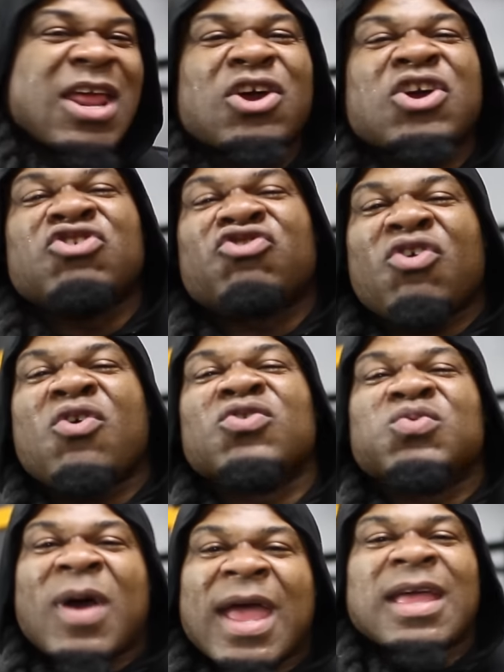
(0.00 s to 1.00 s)
in a
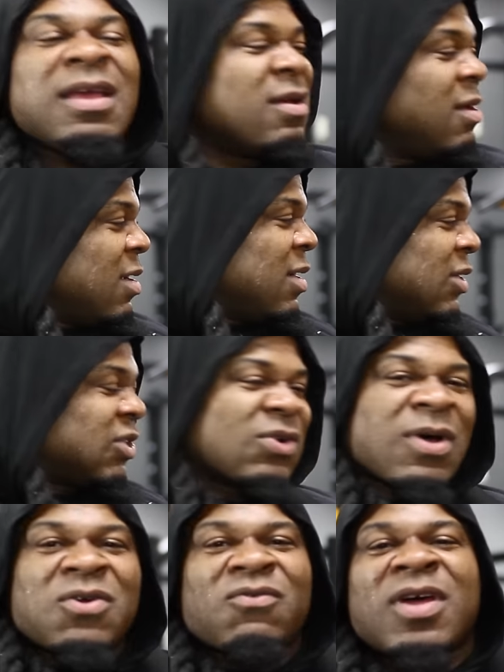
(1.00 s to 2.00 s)
controlled way so
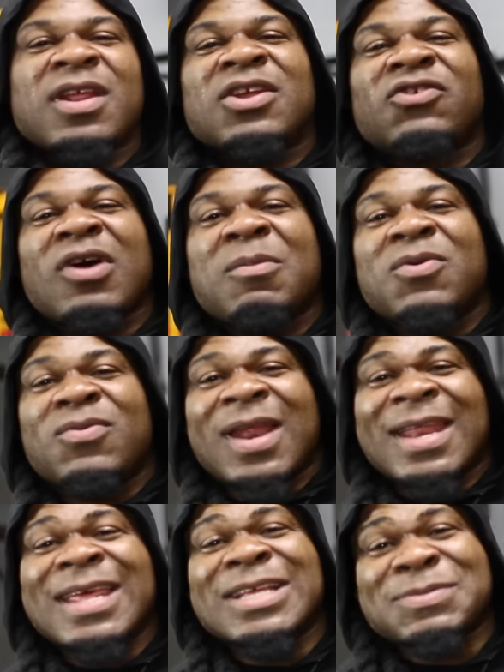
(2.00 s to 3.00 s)
I don't run into trouble when
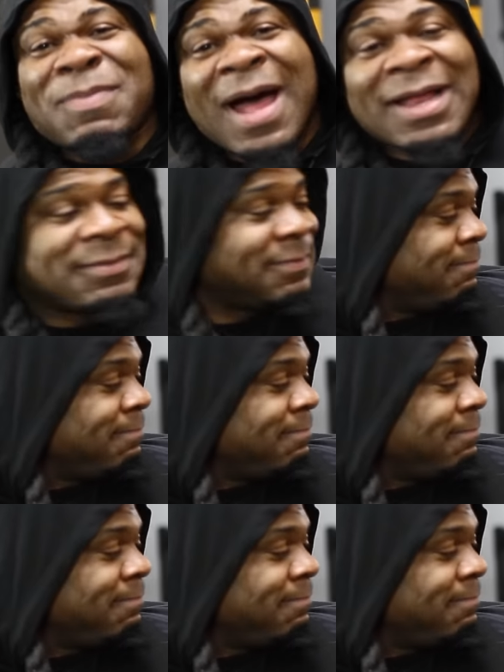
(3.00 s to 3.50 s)
I need a spot.